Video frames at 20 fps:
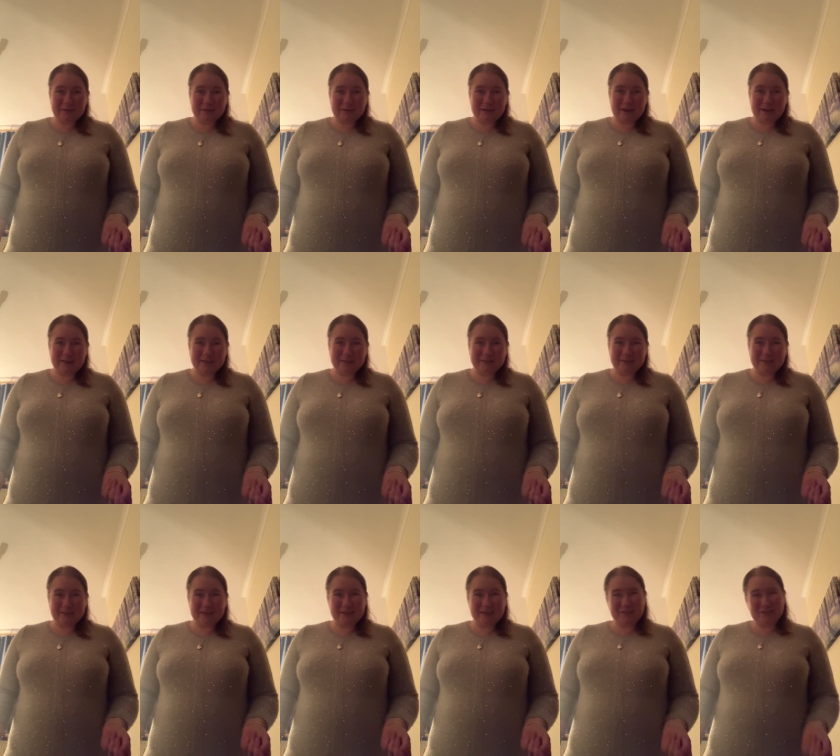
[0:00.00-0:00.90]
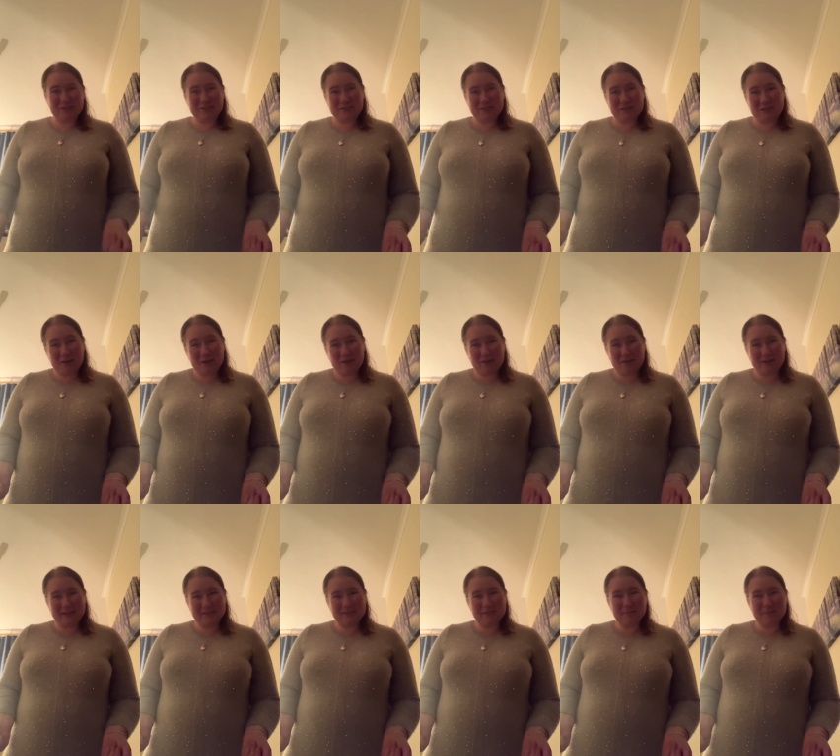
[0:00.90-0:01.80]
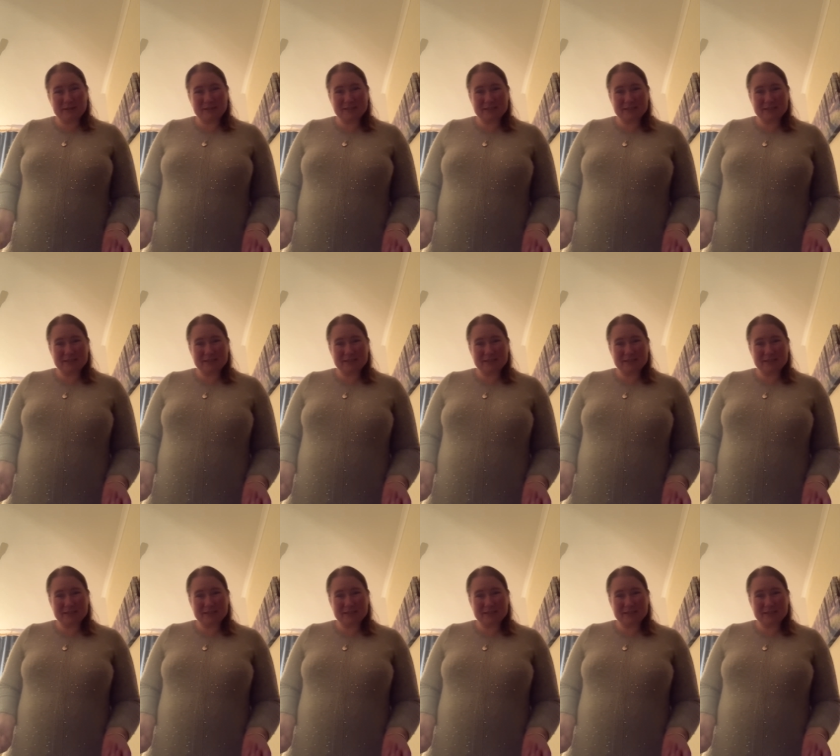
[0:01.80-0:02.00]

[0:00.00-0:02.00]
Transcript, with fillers: and I just thought it's a bit